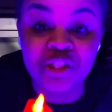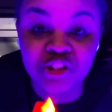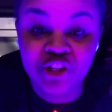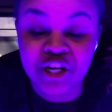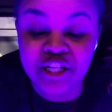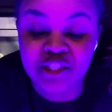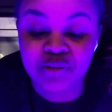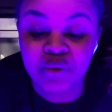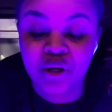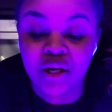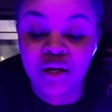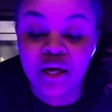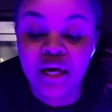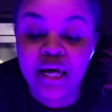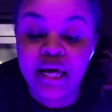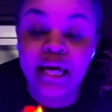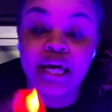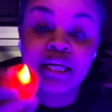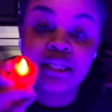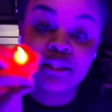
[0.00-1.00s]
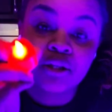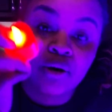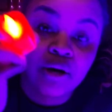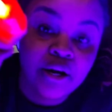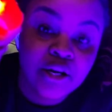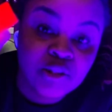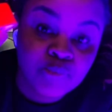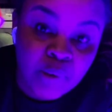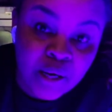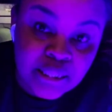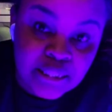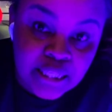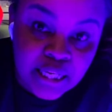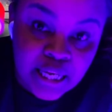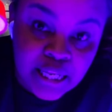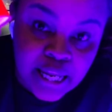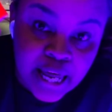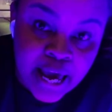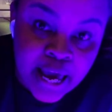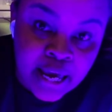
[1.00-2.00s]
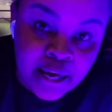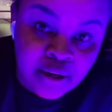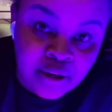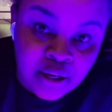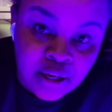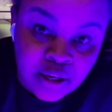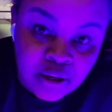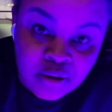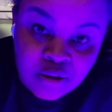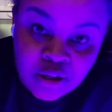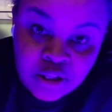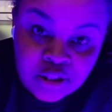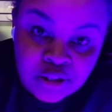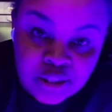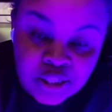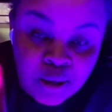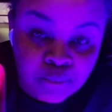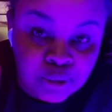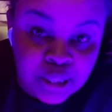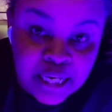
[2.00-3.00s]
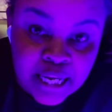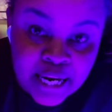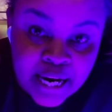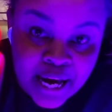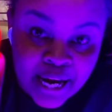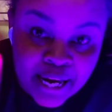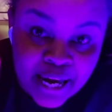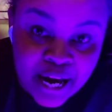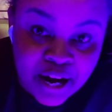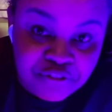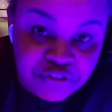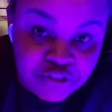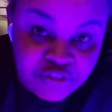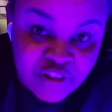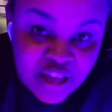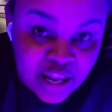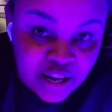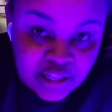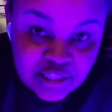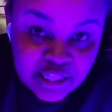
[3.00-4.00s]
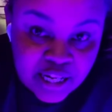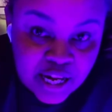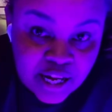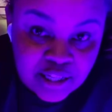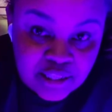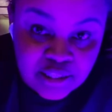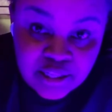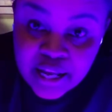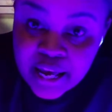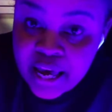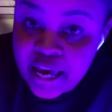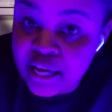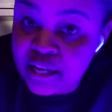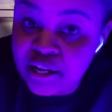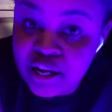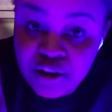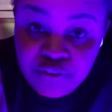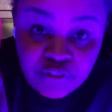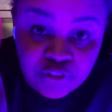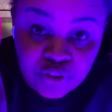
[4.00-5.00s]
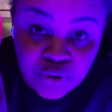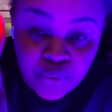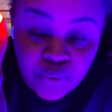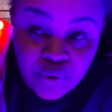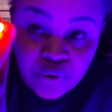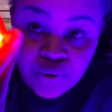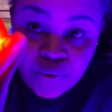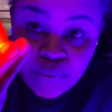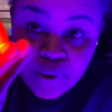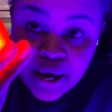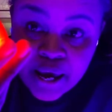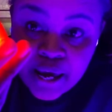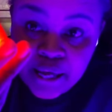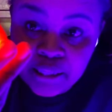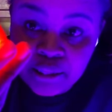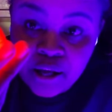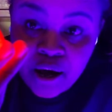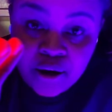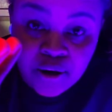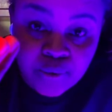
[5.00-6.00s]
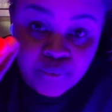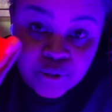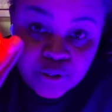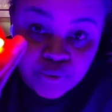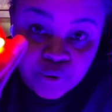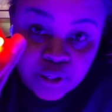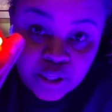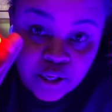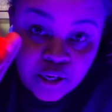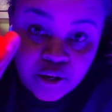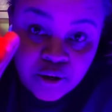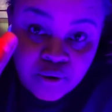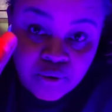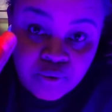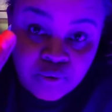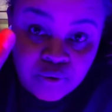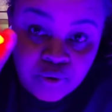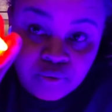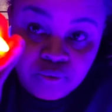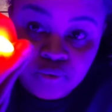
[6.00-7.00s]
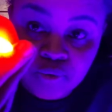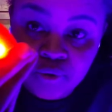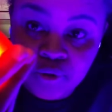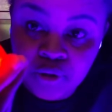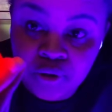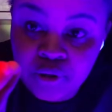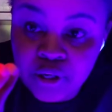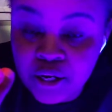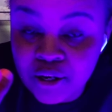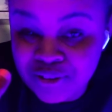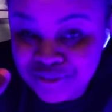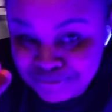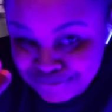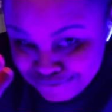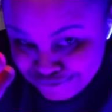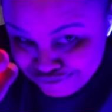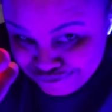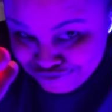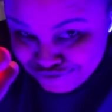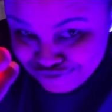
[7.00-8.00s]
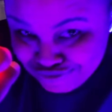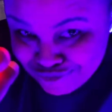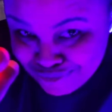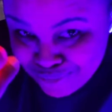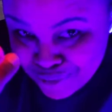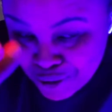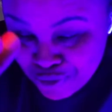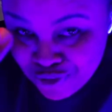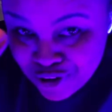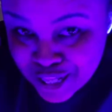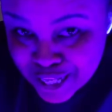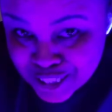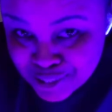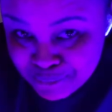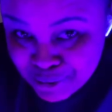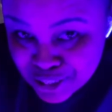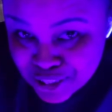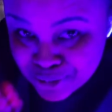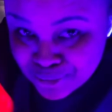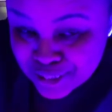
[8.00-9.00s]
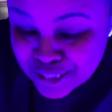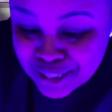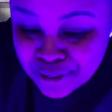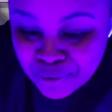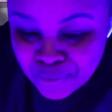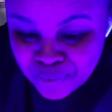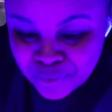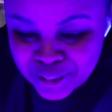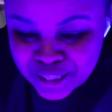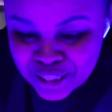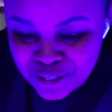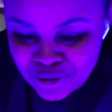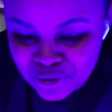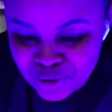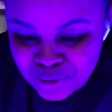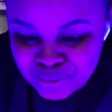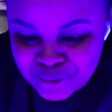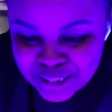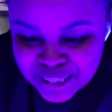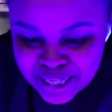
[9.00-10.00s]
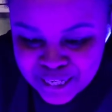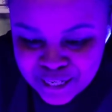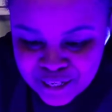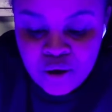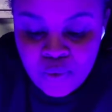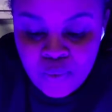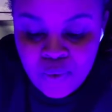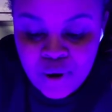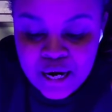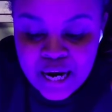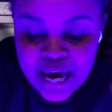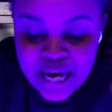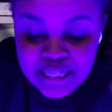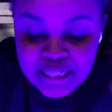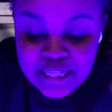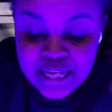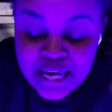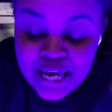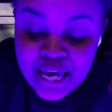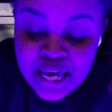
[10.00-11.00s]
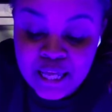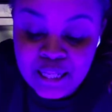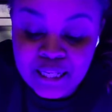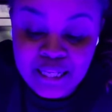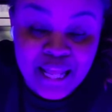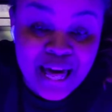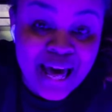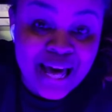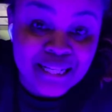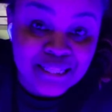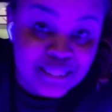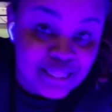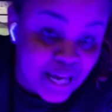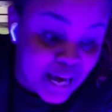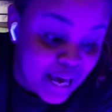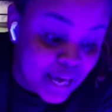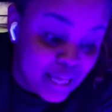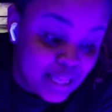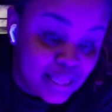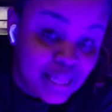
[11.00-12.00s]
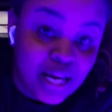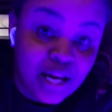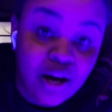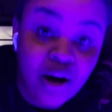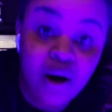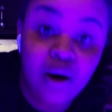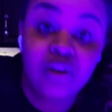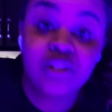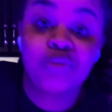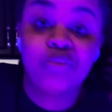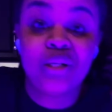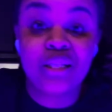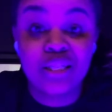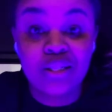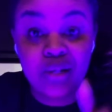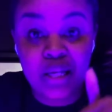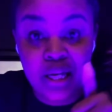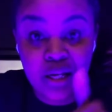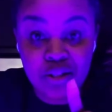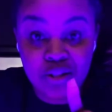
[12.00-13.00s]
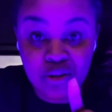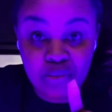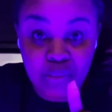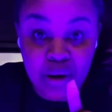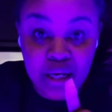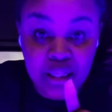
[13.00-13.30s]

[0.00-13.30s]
trust me. So here's my tea light, something that I got for Valentine's Day, never threw it away, thought it was really cute, for that special someone, you know what I'm saying? What I did last night that caused me to injure my